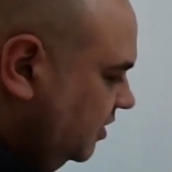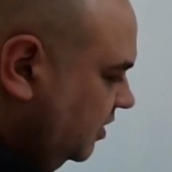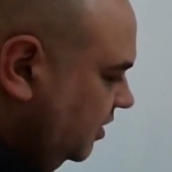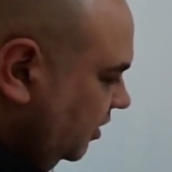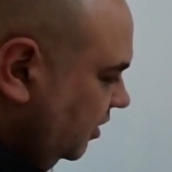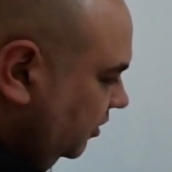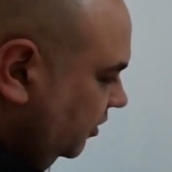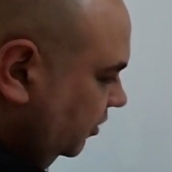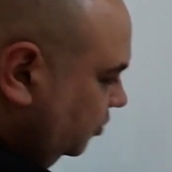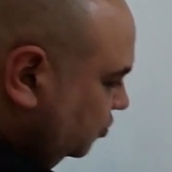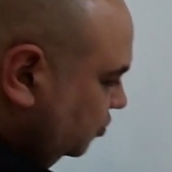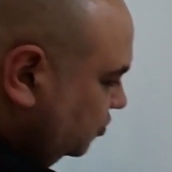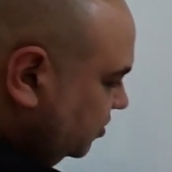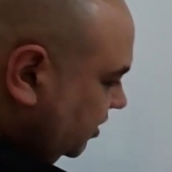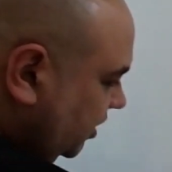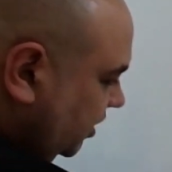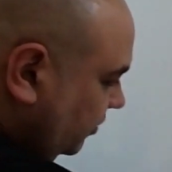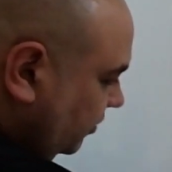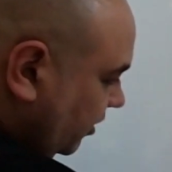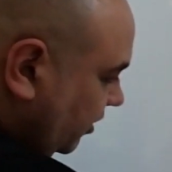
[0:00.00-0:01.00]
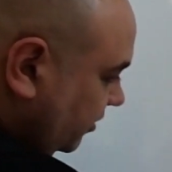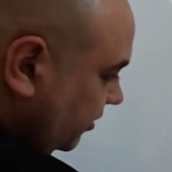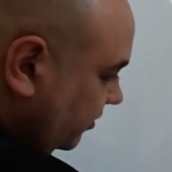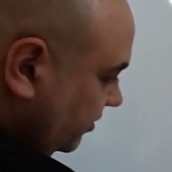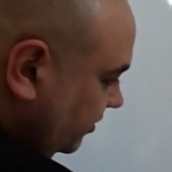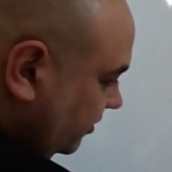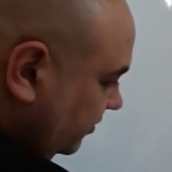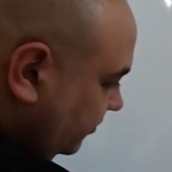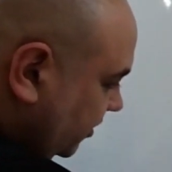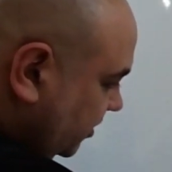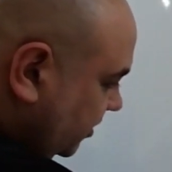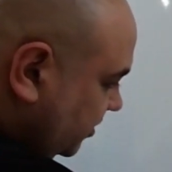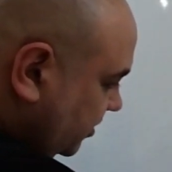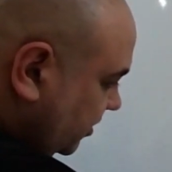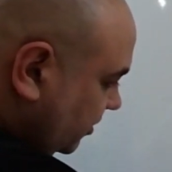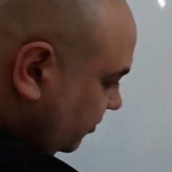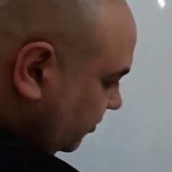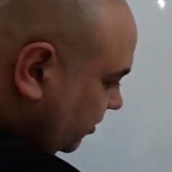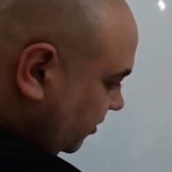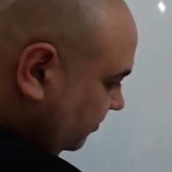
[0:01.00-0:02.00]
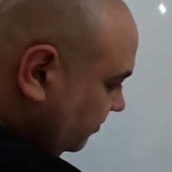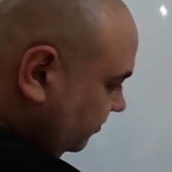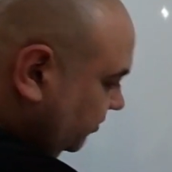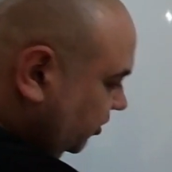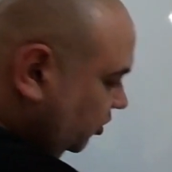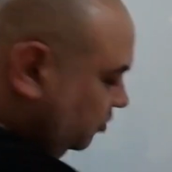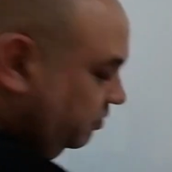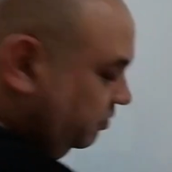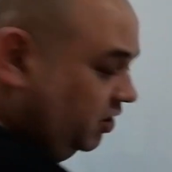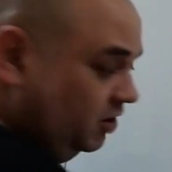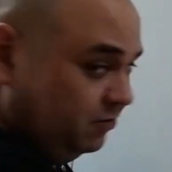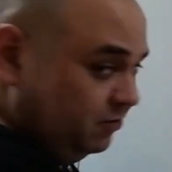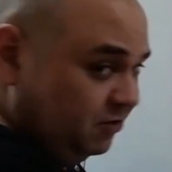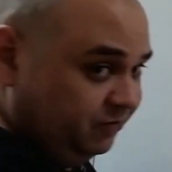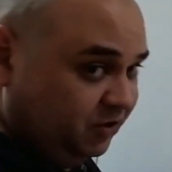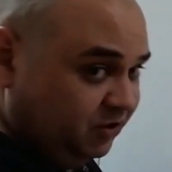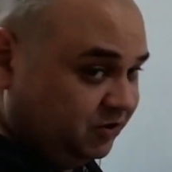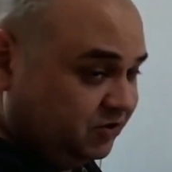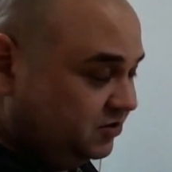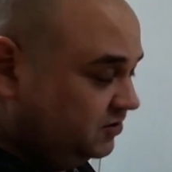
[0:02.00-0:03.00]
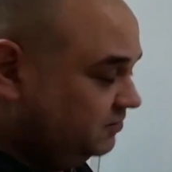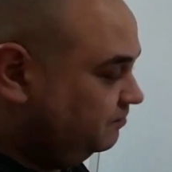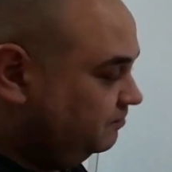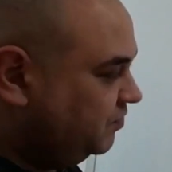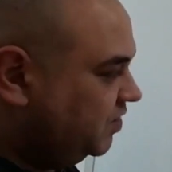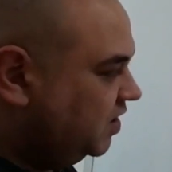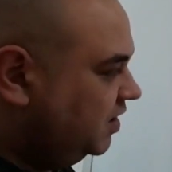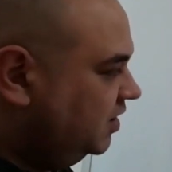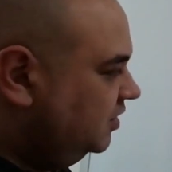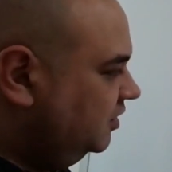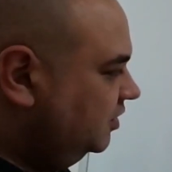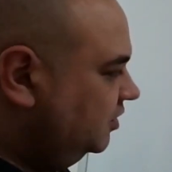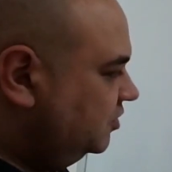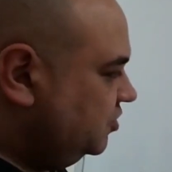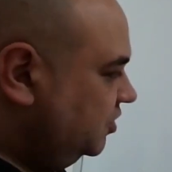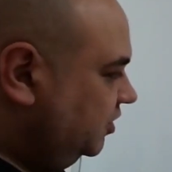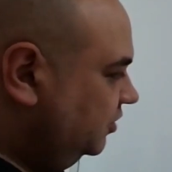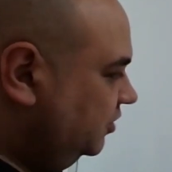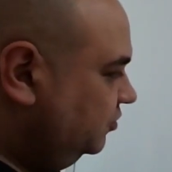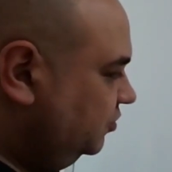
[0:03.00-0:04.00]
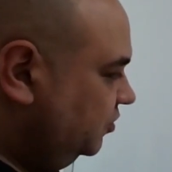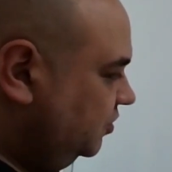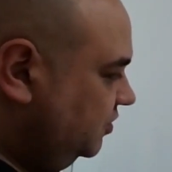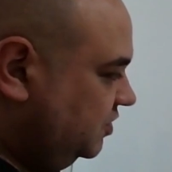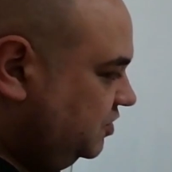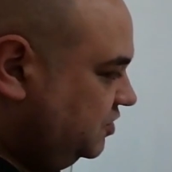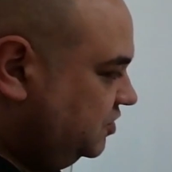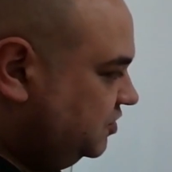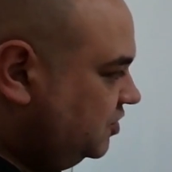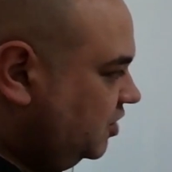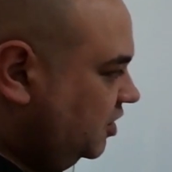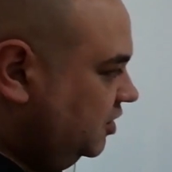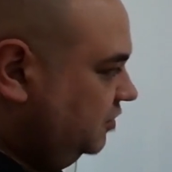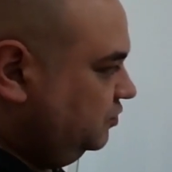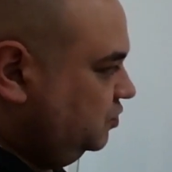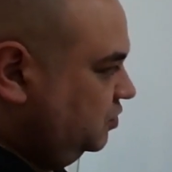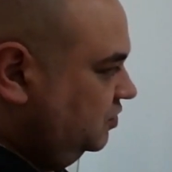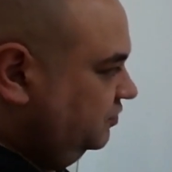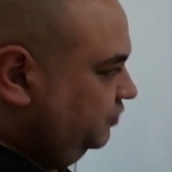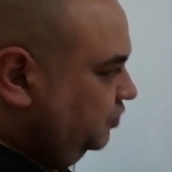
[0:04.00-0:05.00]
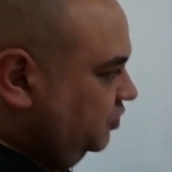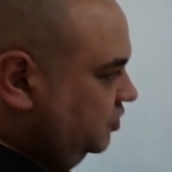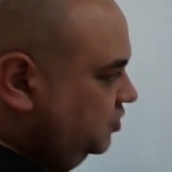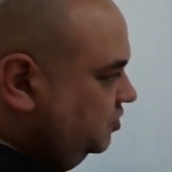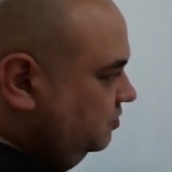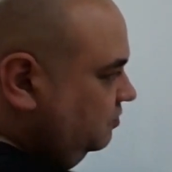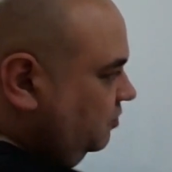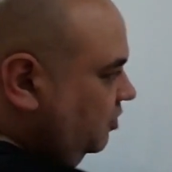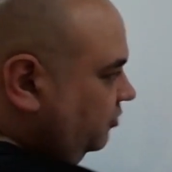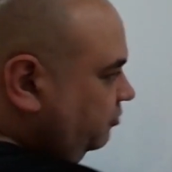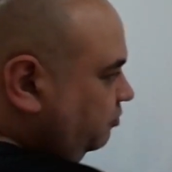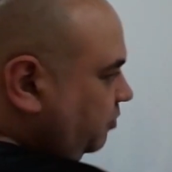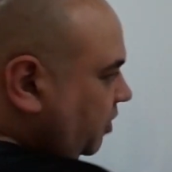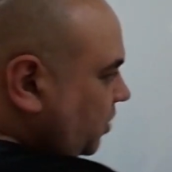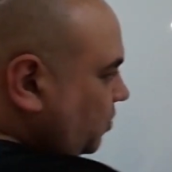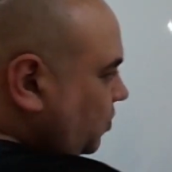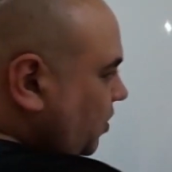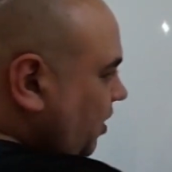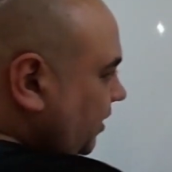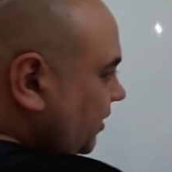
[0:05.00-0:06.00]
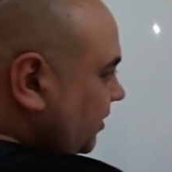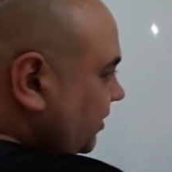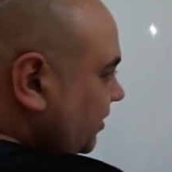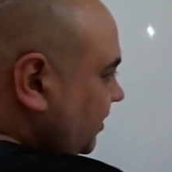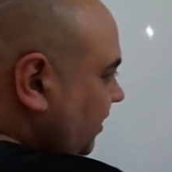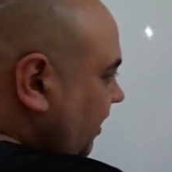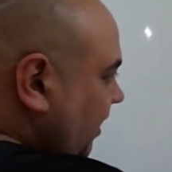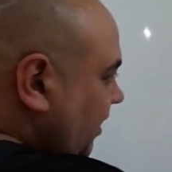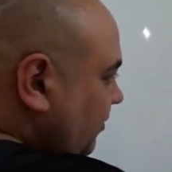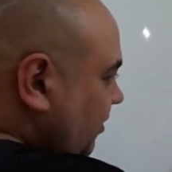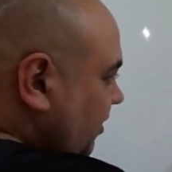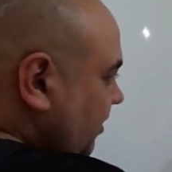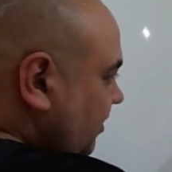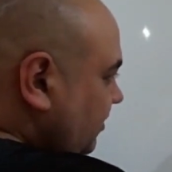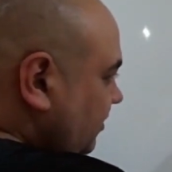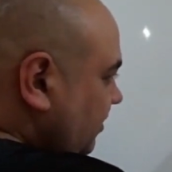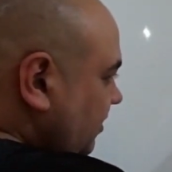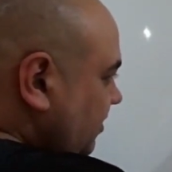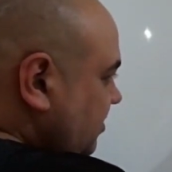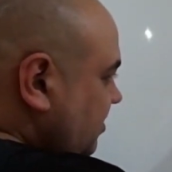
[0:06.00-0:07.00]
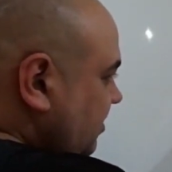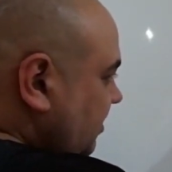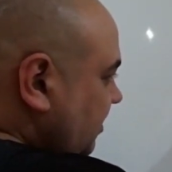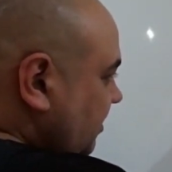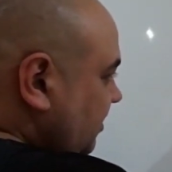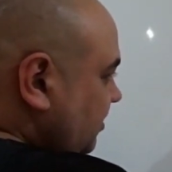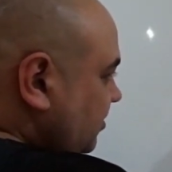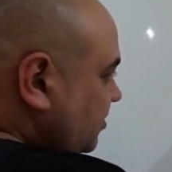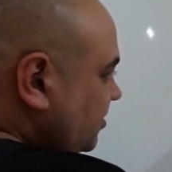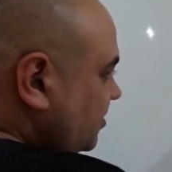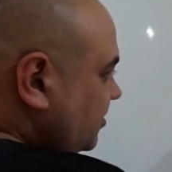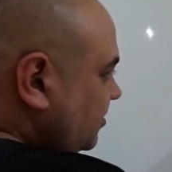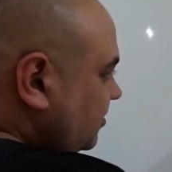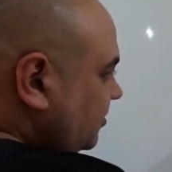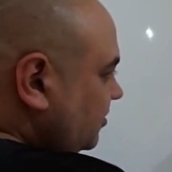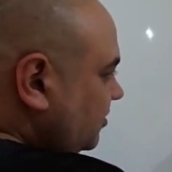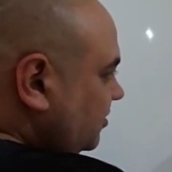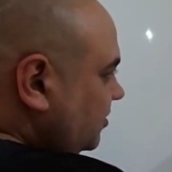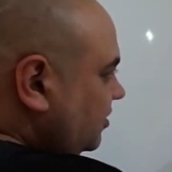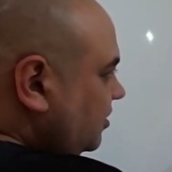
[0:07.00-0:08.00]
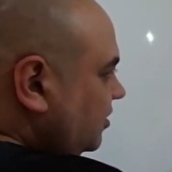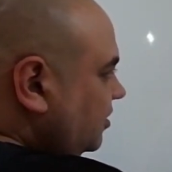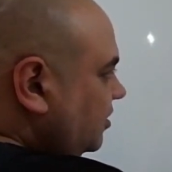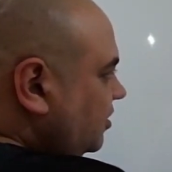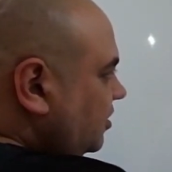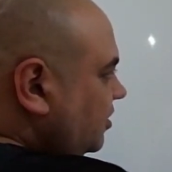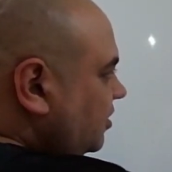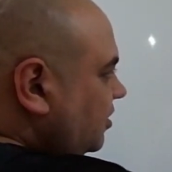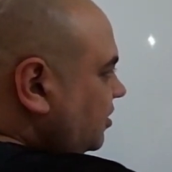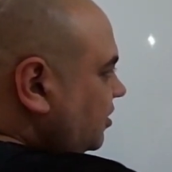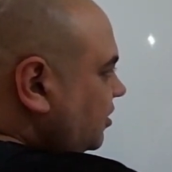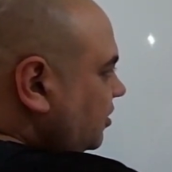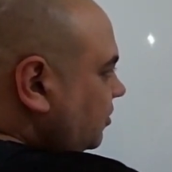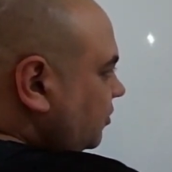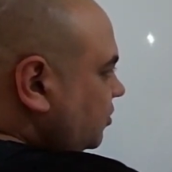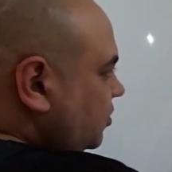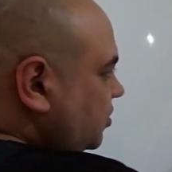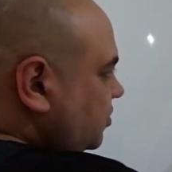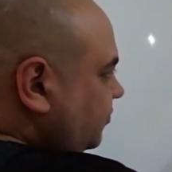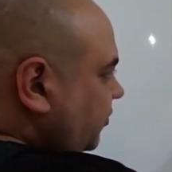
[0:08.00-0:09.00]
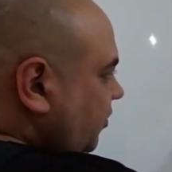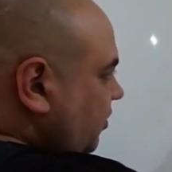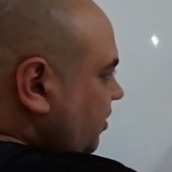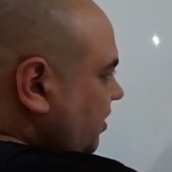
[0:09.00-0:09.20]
then it comes 0, v0. It'll become obvious as I go through. This is cut off to avoid by one error nastiness, which is very